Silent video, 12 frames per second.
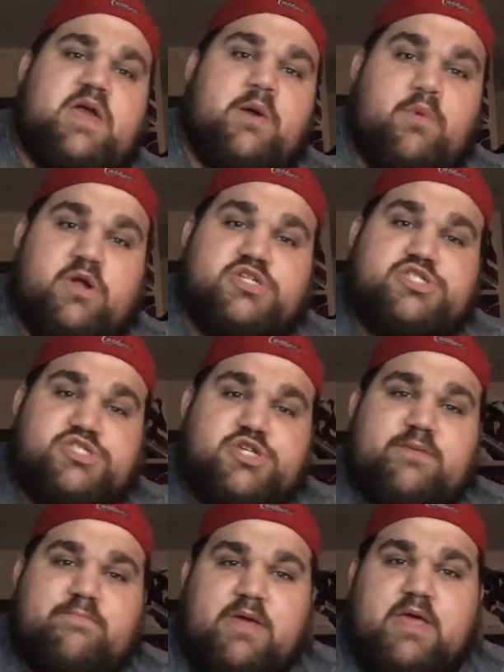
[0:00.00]
in what
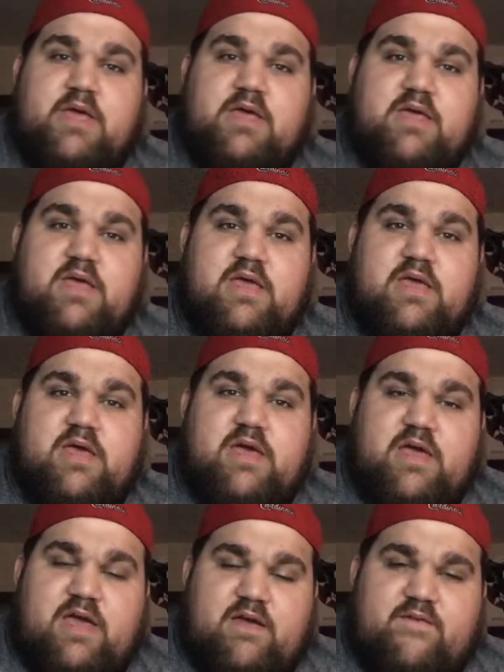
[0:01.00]
should be
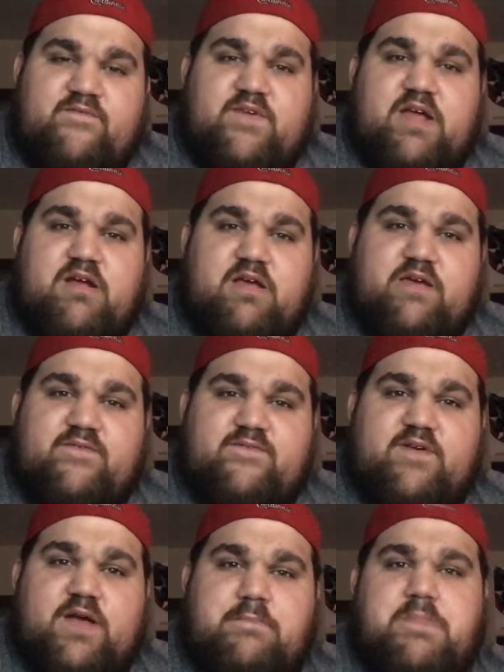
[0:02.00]
a very
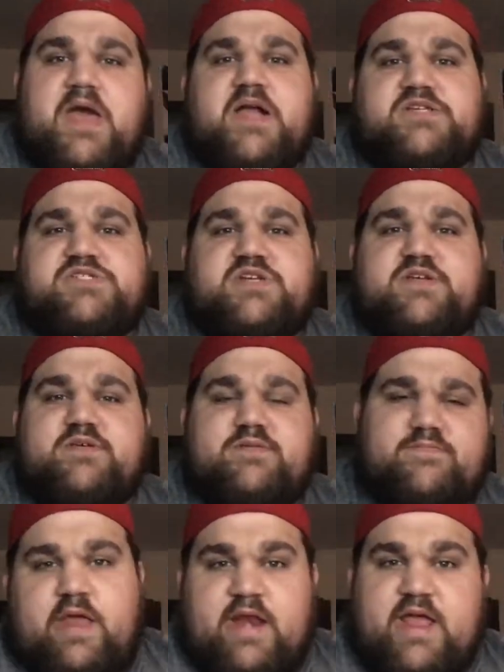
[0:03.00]
fun match.
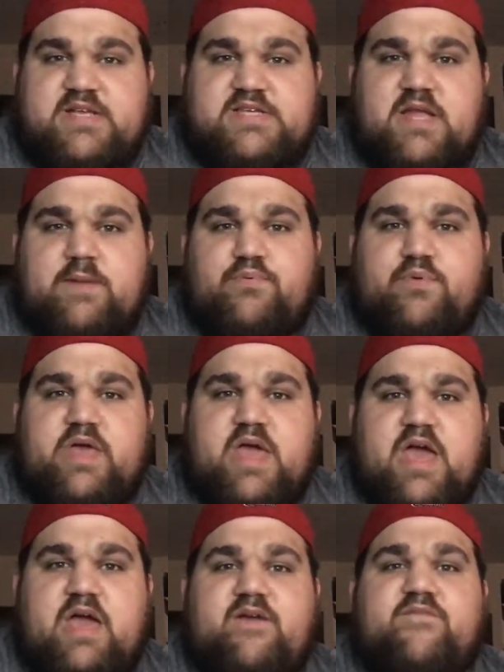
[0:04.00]
And next up, we
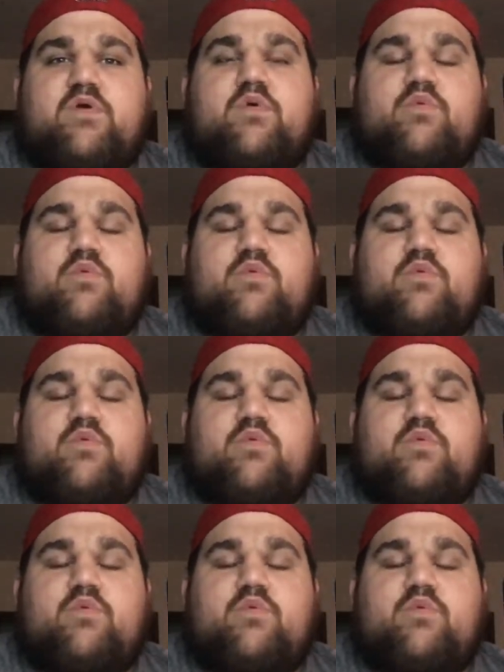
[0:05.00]
have